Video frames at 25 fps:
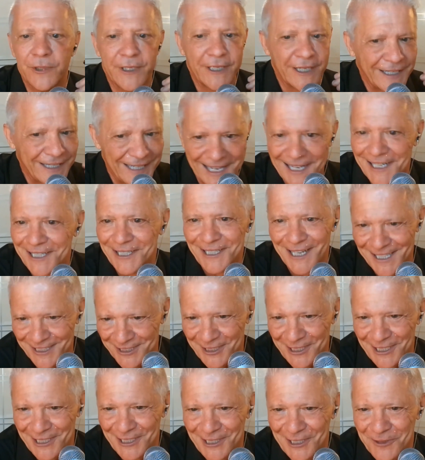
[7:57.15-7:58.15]
And again, not
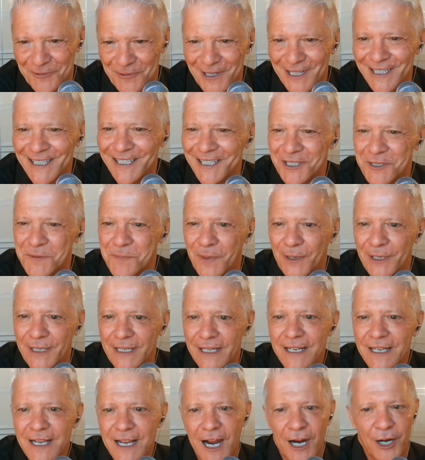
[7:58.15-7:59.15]
leading the witness, but
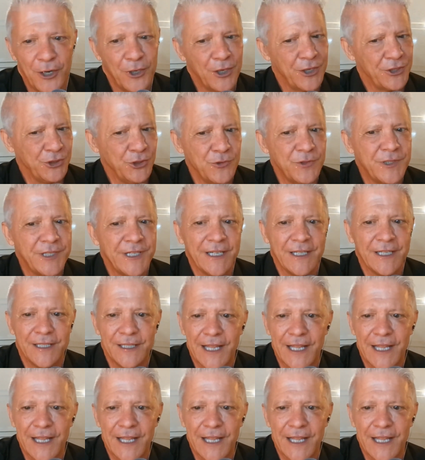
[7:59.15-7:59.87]
are you seeing